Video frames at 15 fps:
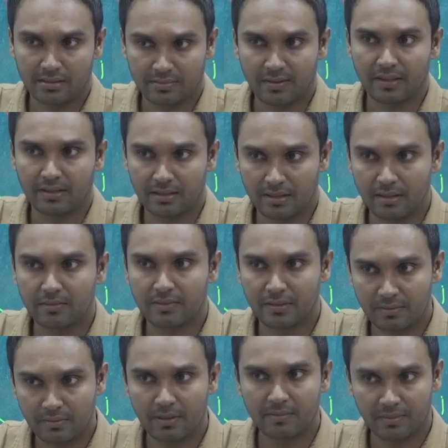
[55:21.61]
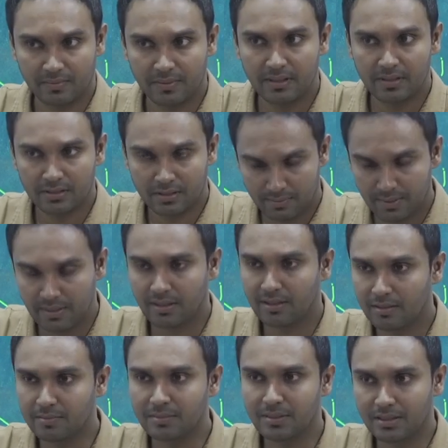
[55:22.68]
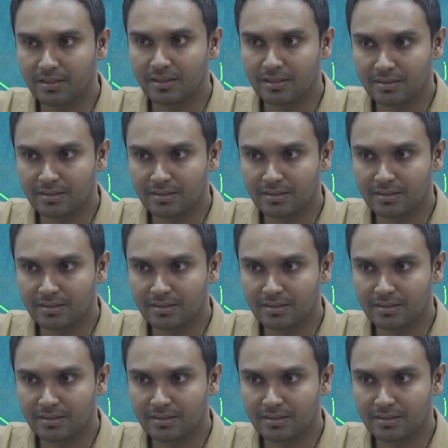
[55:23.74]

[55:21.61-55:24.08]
1/3 of the volume of the symmetrical object. Yes.